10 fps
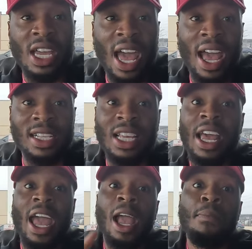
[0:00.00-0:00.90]
of gas
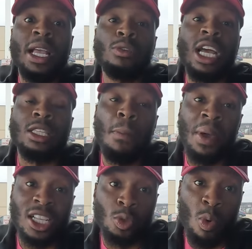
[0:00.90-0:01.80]
and make you take the
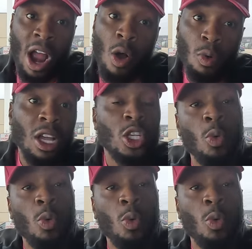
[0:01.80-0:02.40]
best route.